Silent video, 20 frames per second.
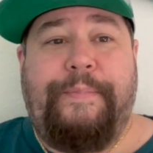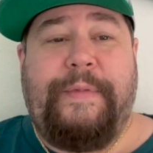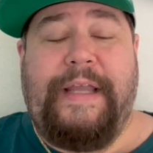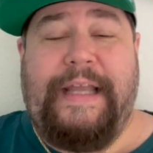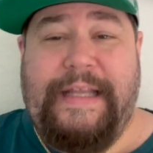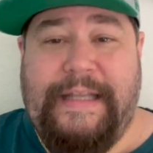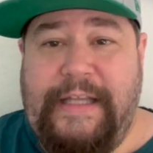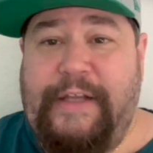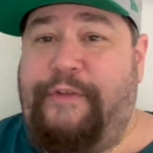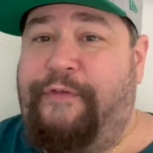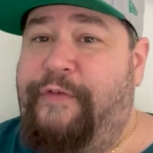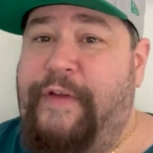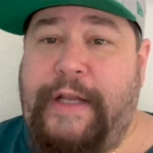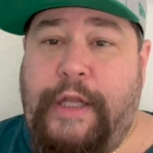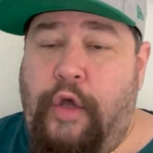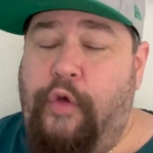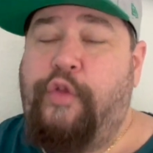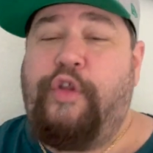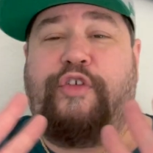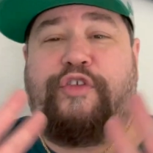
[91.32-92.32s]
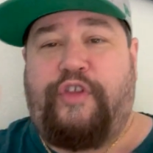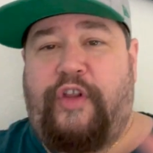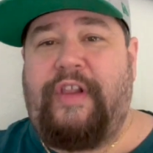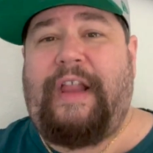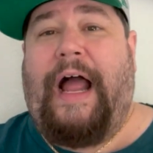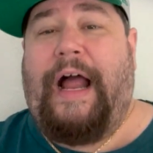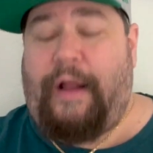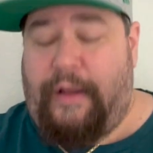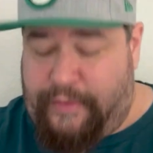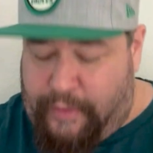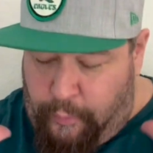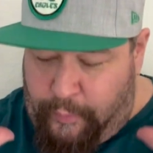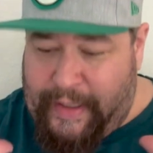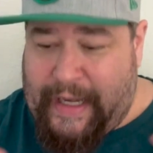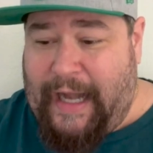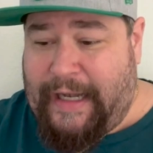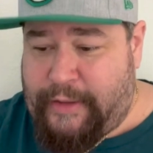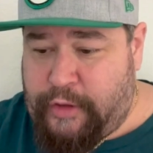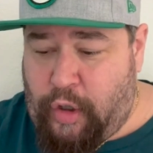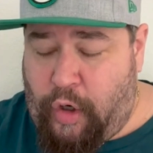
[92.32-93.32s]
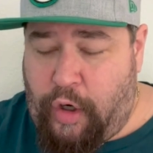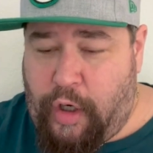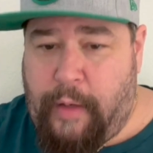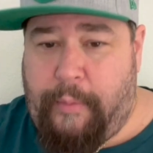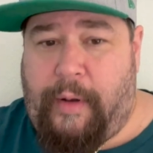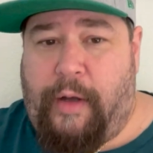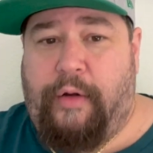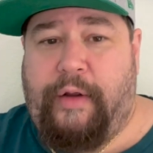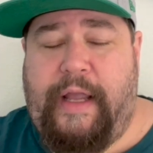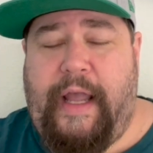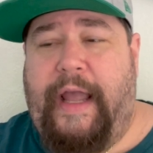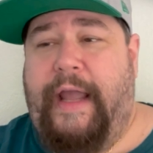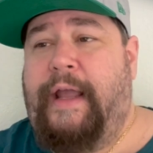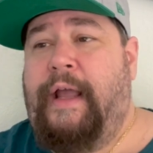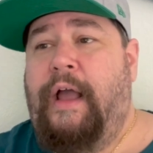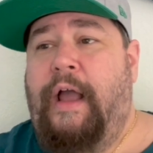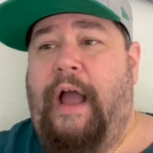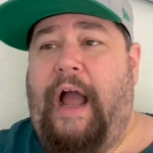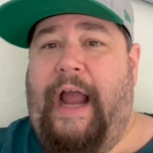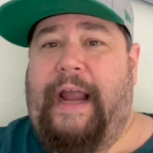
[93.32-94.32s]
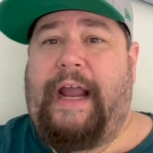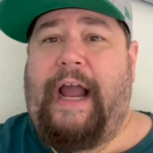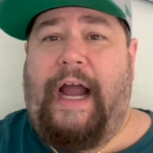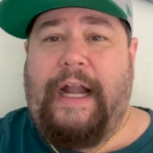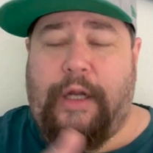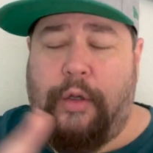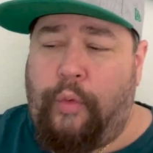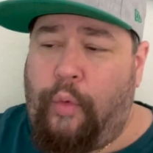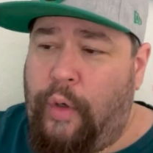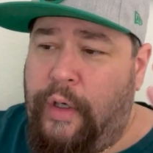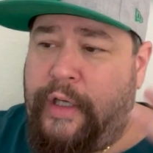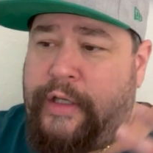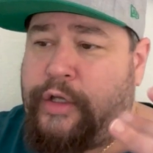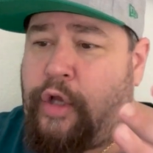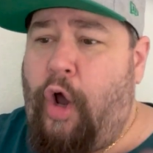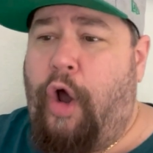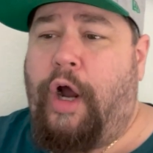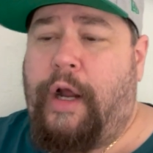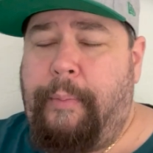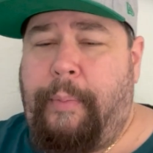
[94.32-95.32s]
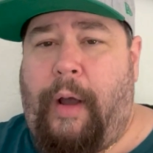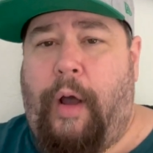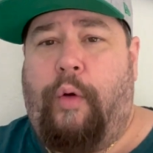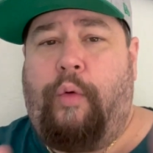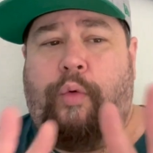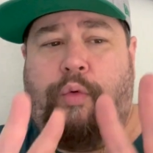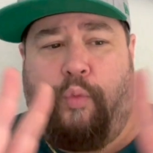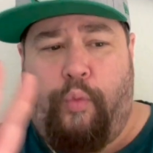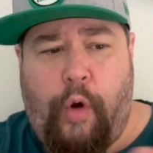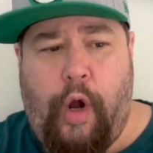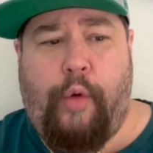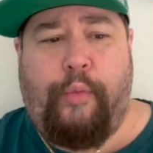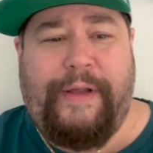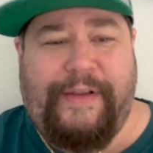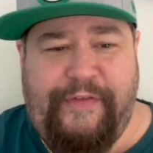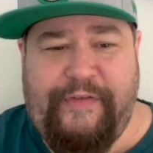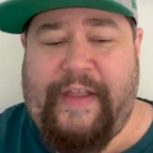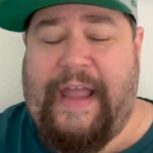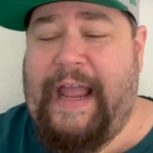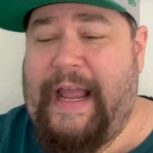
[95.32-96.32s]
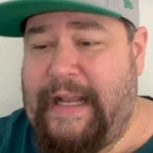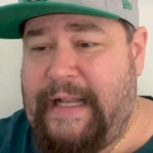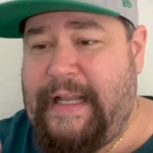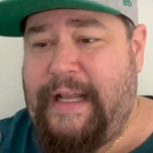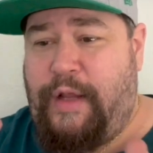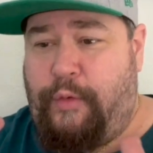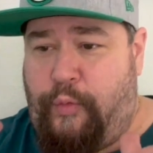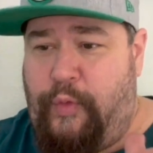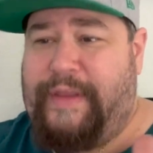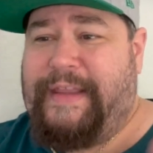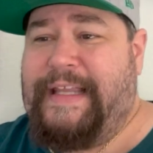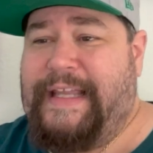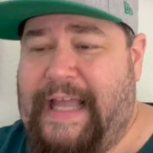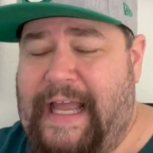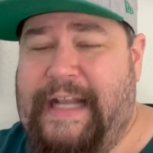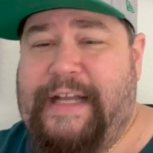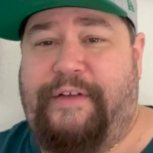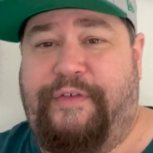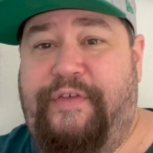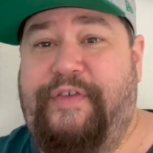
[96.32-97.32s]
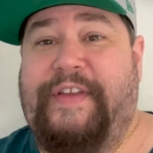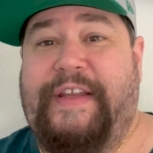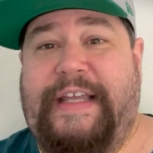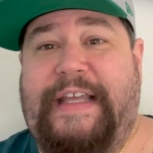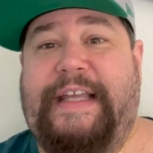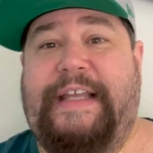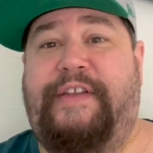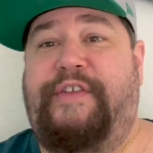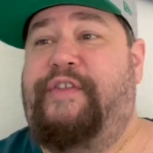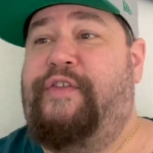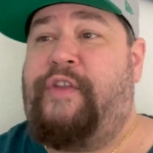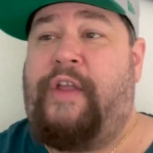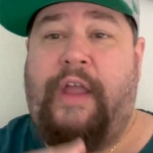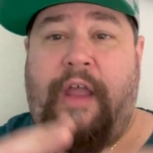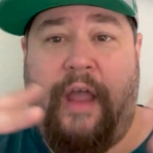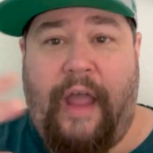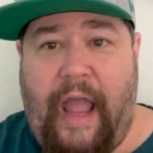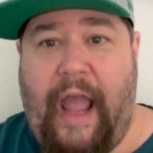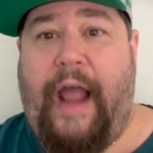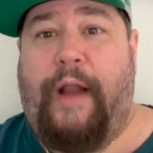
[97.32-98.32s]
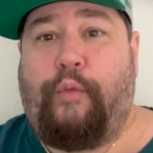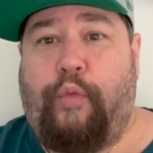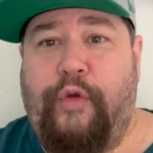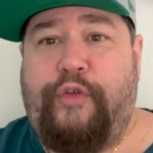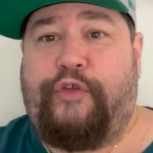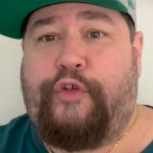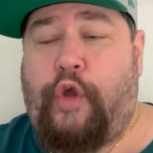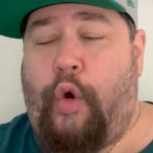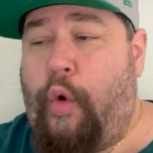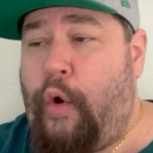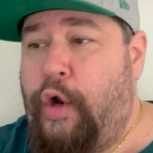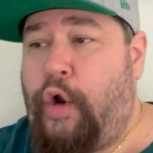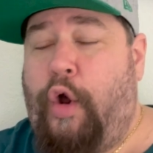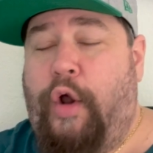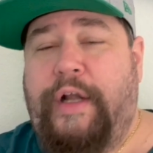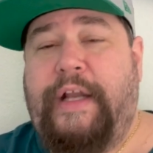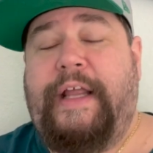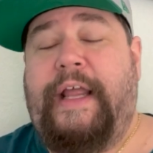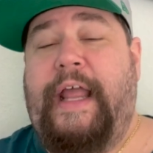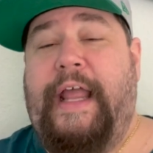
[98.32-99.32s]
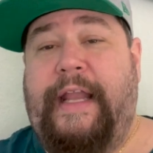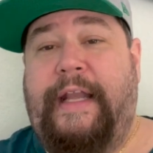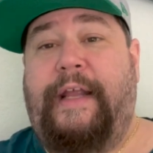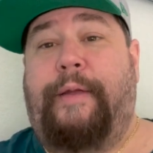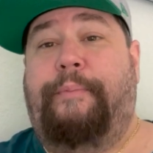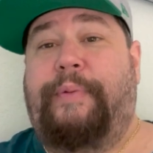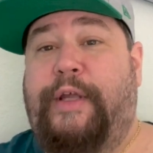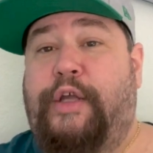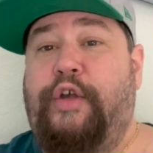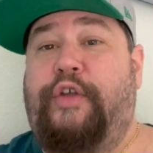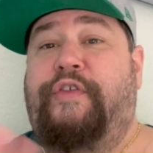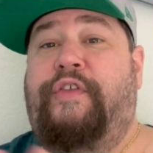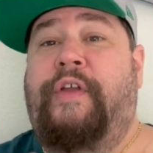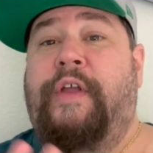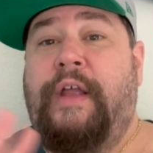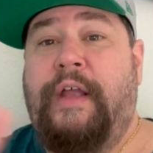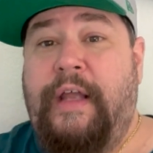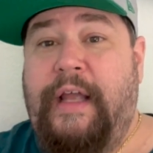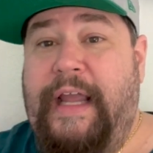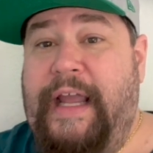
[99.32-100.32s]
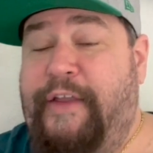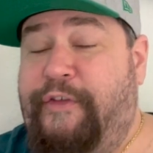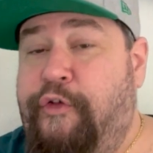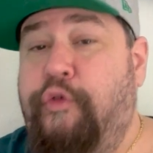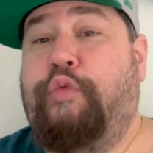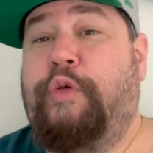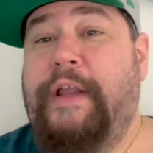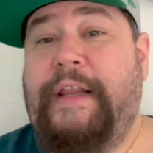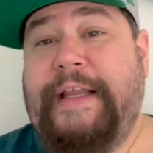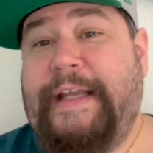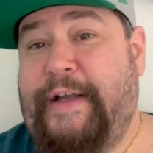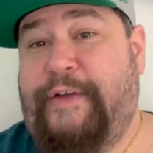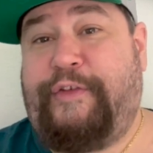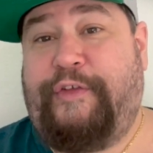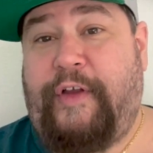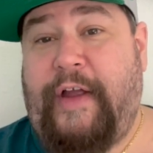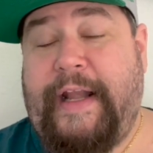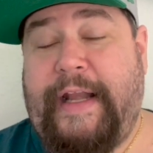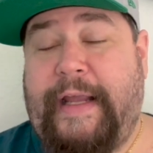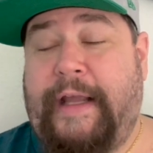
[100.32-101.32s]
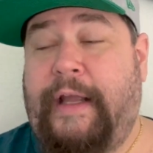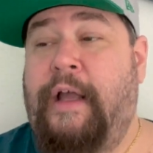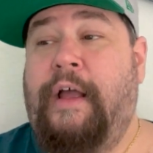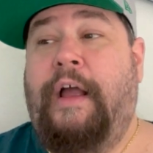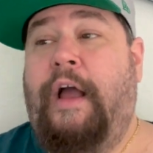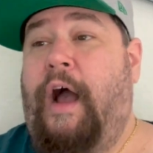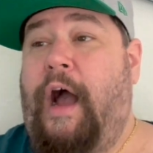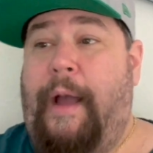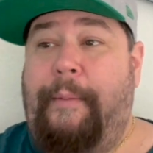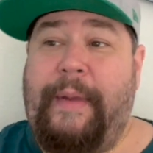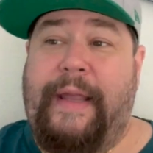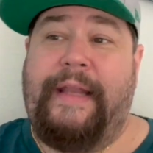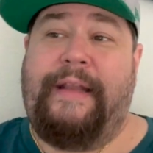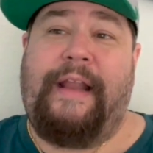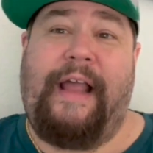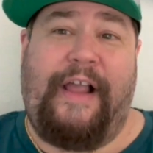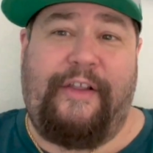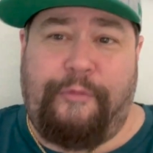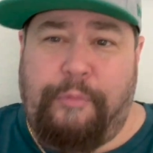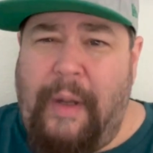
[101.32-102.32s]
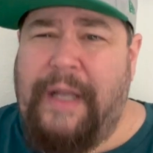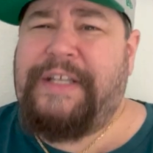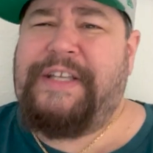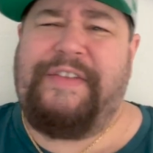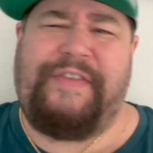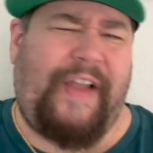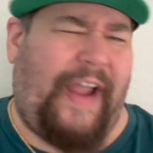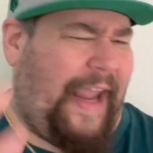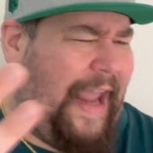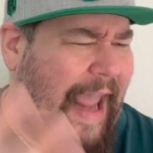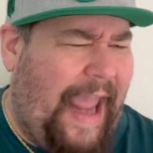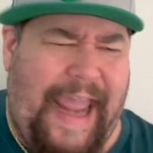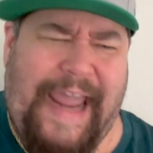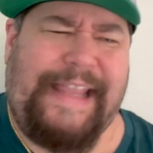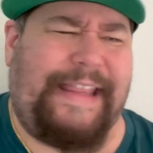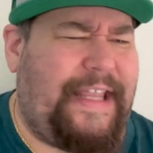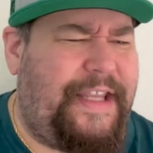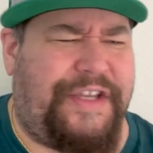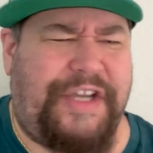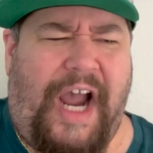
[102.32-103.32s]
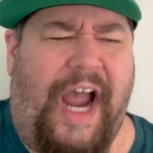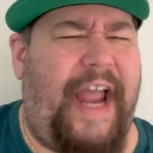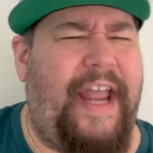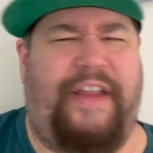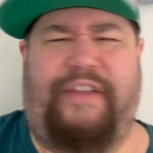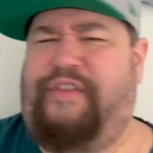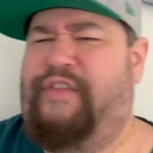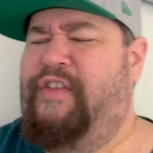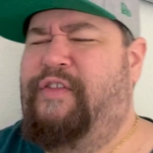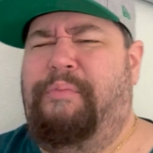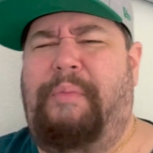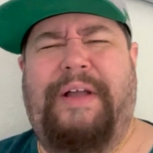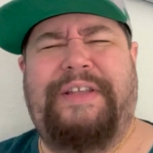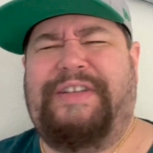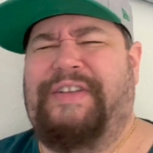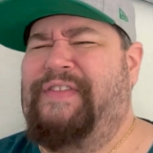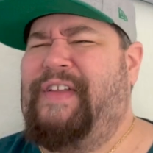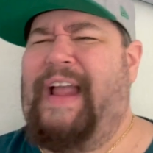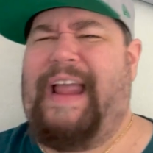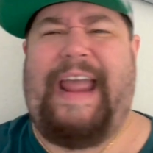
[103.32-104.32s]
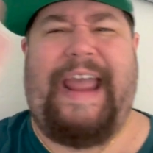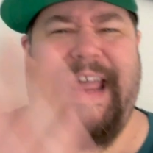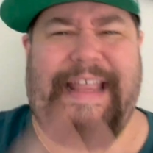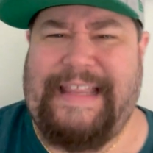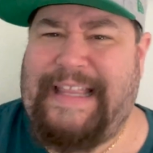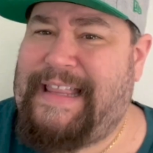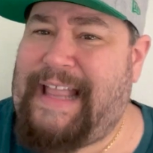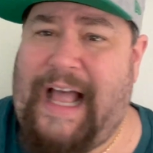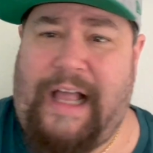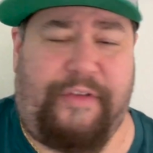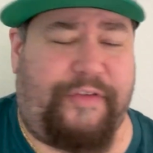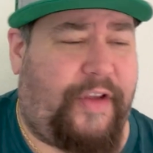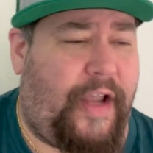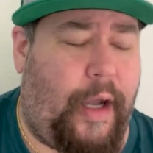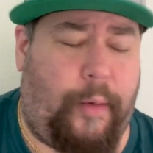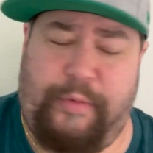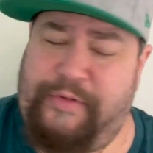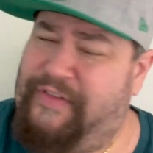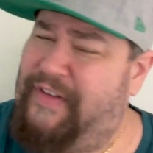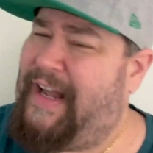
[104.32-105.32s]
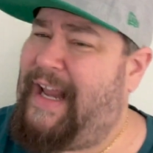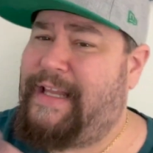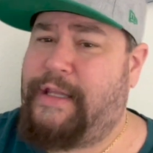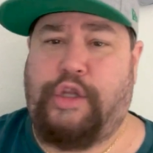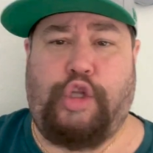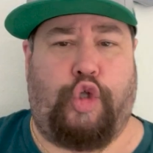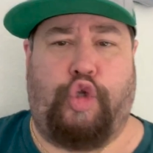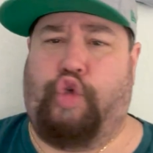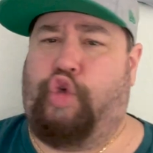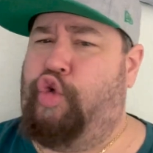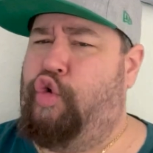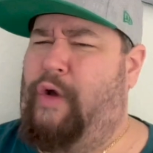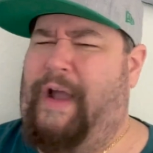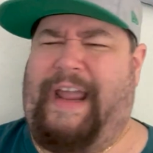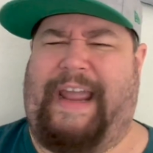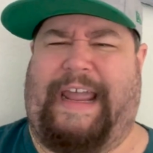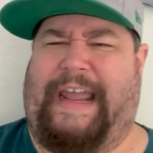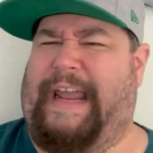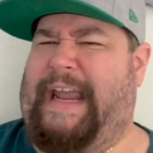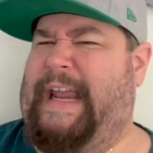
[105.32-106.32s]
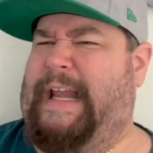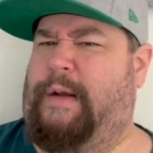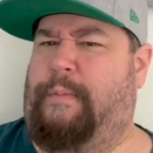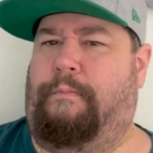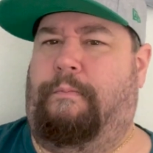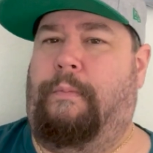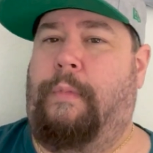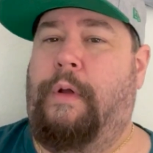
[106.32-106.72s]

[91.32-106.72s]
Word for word: in this video, there's a lot that we got to talk about, okay? I kind of want to talk about where we stand with the NFC East and what's going on in it because it's really exciting. I mean, as much as I hate the Giants, as much as I hate the Dallas Cowboys, and I do, I hate them,